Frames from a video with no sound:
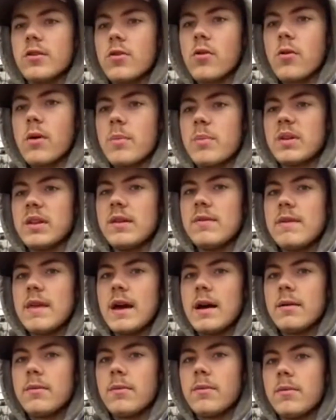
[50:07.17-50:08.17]
I believe that
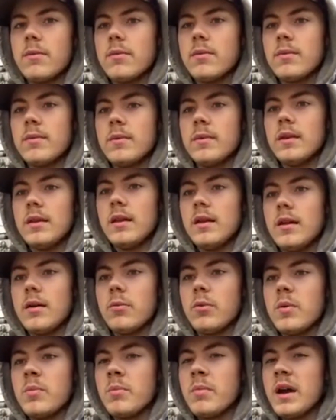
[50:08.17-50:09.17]
we
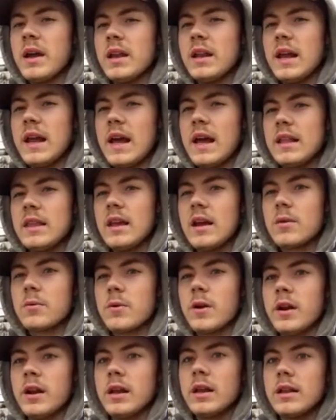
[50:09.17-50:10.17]
might have had that
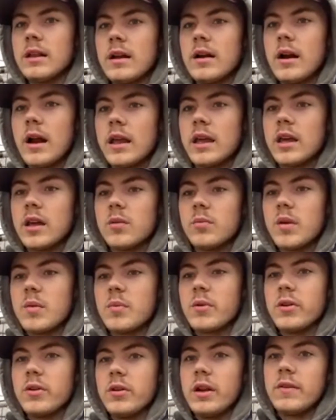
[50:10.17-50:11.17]
running in there. I can't remember.
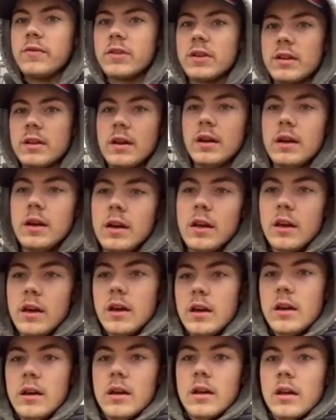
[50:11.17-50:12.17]
You'd have to.
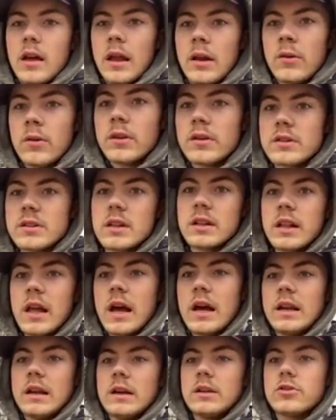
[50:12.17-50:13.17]
I know there's a lot
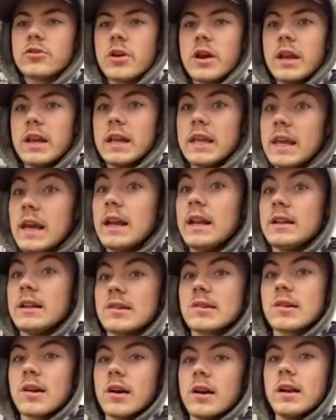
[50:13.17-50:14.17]
of trying to get it
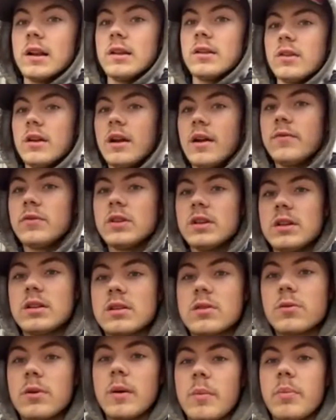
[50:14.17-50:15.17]
started, and you'd have to
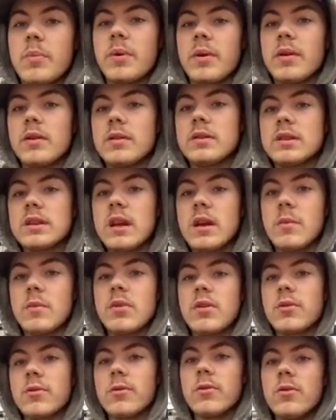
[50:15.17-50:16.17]
skip
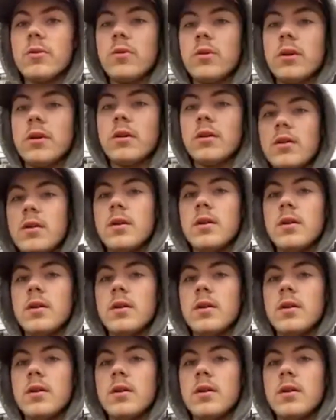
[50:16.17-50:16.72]
through.